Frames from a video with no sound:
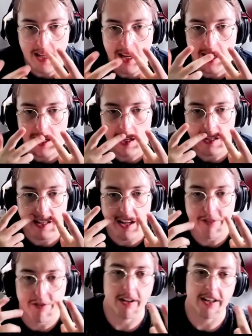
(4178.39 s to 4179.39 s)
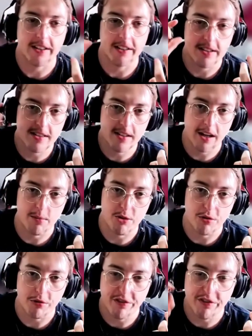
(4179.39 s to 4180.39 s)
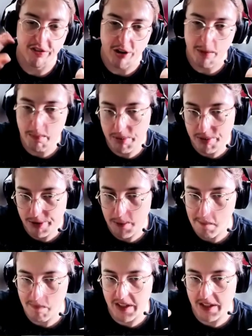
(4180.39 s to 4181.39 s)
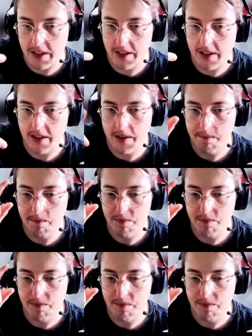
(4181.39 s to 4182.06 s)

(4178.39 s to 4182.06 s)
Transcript: and I feel like it's time to flip the